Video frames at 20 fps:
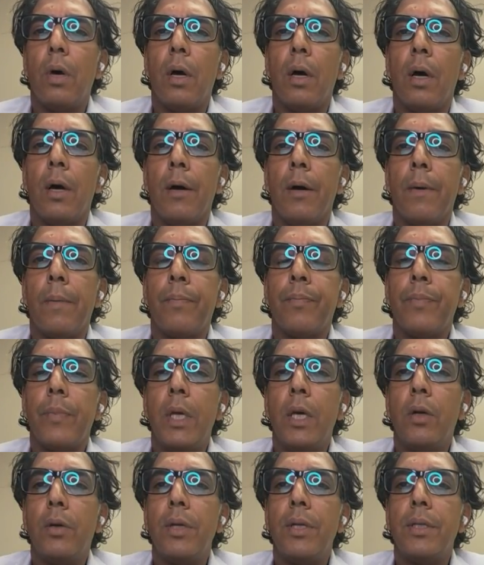um,
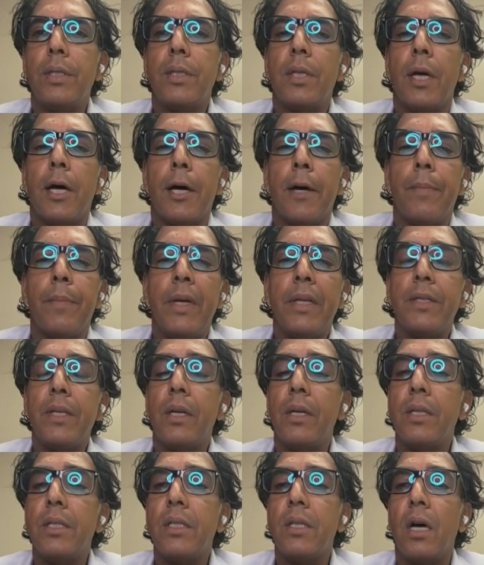increased um,
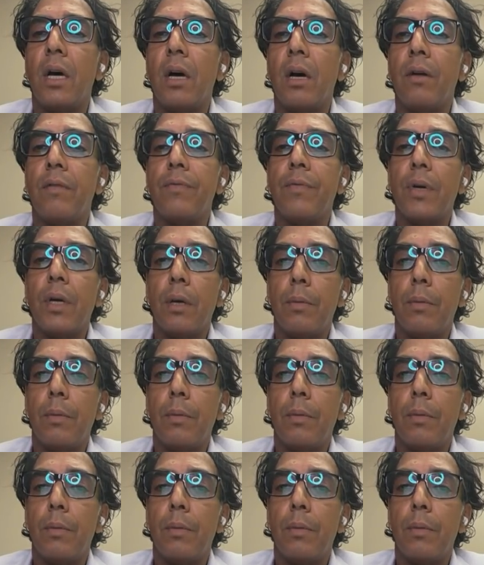incidence of